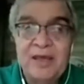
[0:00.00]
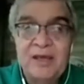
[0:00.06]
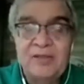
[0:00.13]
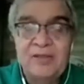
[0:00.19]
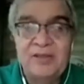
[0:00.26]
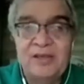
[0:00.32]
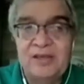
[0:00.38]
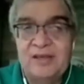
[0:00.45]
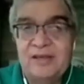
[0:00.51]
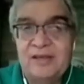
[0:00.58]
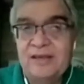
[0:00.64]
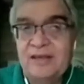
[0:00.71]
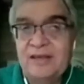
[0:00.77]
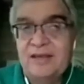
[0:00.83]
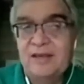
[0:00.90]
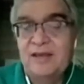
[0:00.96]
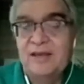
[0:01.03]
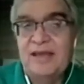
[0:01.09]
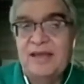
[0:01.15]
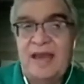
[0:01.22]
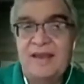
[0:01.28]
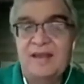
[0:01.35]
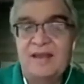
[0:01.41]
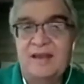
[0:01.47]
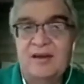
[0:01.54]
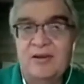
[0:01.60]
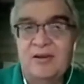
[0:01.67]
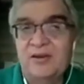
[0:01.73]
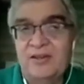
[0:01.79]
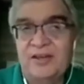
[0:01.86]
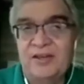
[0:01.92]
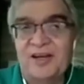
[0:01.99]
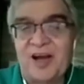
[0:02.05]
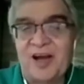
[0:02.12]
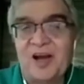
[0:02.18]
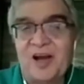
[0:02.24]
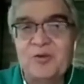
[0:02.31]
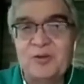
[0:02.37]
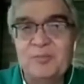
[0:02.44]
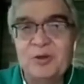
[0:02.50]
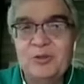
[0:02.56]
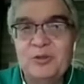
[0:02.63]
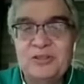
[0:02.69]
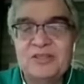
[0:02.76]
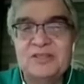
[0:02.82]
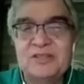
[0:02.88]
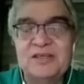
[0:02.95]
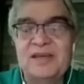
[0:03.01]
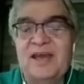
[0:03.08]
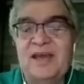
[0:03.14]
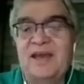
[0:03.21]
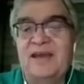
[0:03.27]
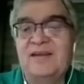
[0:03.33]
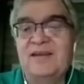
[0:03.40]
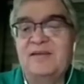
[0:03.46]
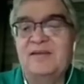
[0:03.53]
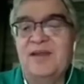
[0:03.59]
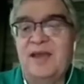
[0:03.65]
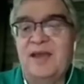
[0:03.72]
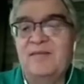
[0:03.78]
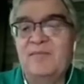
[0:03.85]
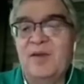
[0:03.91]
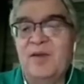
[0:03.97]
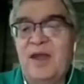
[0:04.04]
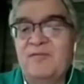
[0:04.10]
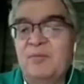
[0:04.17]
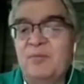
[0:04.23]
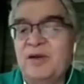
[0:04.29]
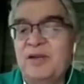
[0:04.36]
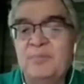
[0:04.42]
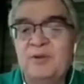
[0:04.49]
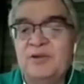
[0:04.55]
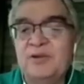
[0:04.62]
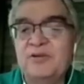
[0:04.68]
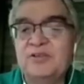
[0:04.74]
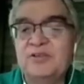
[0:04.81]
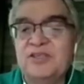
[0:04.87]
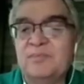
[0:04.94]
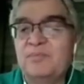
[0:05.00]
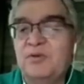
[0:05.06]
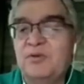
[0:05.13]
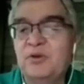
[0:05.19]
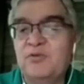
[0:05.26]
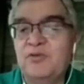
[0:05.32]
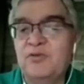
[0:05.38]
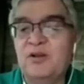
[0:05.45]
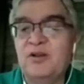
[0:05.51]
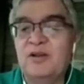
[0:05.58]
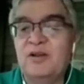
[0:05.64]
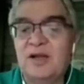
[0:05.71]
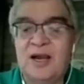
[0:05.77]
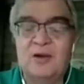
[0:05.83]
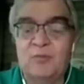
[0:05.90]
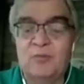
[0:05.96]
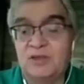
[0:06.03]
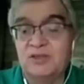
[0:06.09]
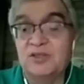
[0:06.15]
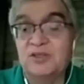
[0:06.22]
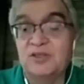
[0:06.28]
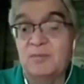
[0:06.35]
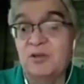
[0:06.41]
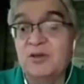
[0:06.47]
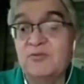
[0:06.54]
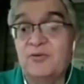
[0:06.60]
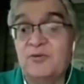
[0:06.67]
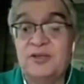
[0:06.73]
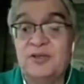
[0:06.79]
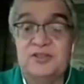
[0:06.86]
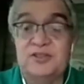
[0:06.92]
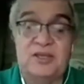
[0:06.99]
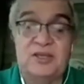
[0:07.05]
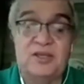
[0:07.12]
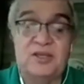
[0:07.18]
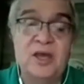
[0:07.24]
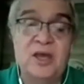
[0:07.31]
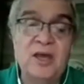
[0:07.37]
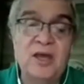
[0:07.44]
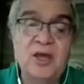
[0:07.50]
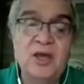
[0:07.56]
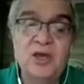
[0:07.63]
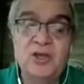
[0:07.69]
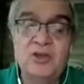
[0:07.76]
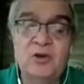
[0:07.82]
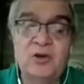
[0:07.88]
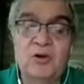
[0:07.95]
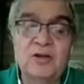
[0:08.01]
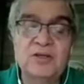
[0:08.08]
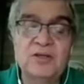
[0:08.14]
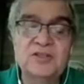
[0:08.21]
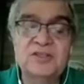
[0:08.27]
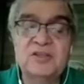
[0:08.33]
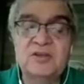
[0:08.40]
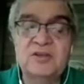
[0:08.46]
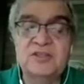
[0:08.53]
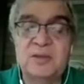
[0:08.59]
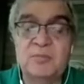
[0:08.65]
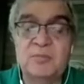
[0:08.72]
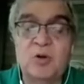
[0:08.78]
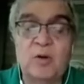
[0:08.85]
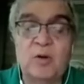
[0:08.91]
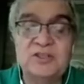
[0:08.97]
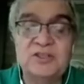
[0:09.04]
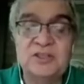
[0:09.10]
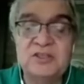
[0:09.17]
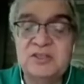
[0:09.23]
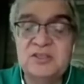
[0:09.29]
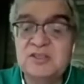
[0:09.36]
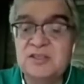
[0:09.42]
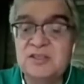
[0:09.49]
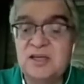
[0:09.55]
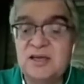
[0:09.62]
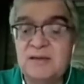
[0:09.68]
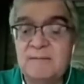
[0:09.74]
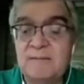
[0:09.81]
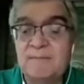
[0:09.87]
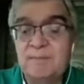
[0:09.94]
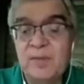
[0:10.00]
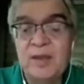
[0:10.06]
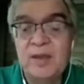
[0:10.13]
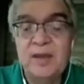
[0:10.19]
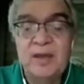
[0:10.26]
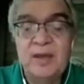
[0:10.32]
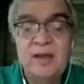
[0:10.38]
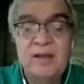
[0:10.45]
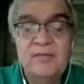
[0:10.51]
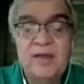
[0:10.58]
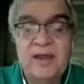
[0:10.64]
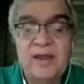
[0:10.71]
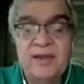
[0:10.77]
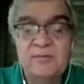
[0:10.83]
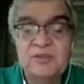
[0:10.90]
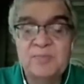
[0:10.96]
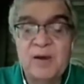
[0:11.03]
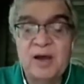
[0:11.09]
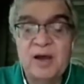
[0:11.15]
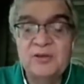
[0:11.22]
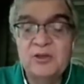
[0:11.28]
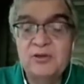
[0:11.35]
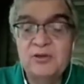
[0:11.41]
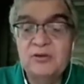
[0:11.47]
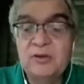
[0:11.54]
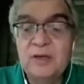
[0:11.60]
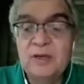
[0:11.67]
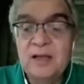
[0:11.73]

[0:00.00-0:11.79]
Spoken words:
the Canada, or the Algonquin Goose, and everybody produced a beautiful artwork. So I'm looking forward to seeing yours. There's some questions that I can respond to.